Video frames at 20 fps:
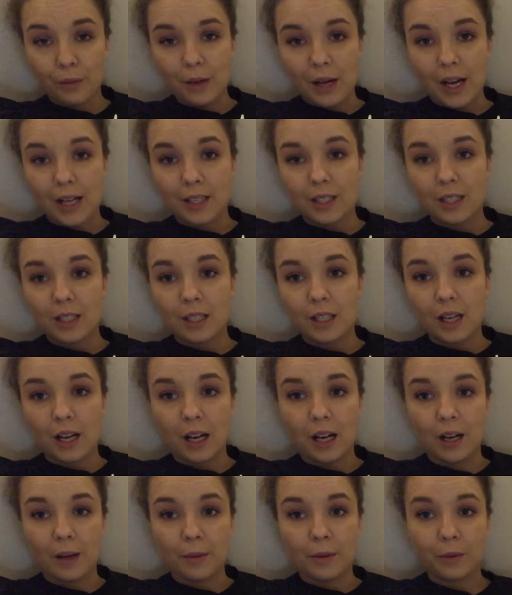rest.
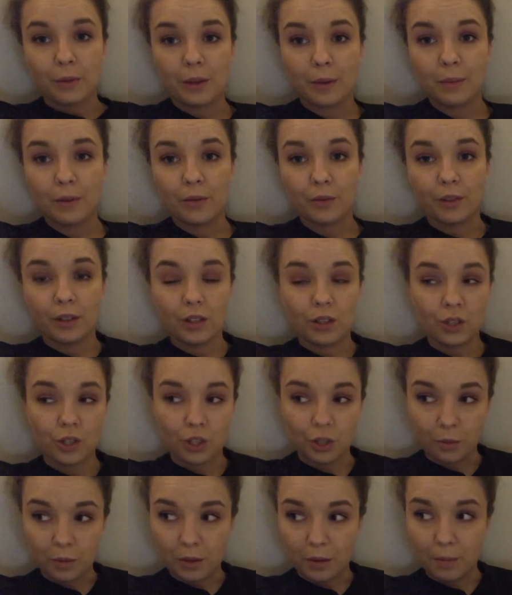It would have been really
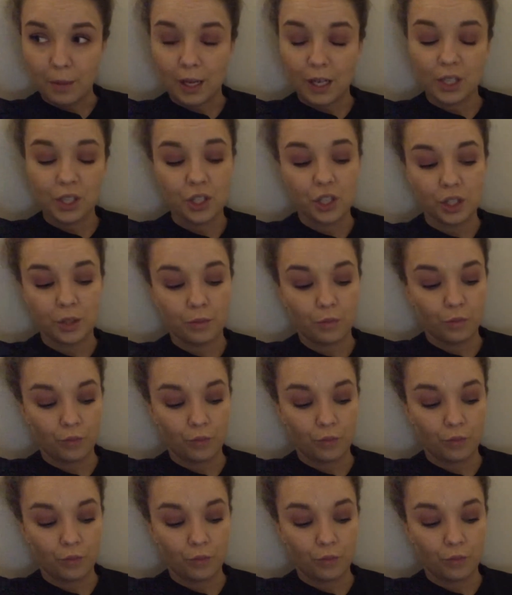stupid of me to just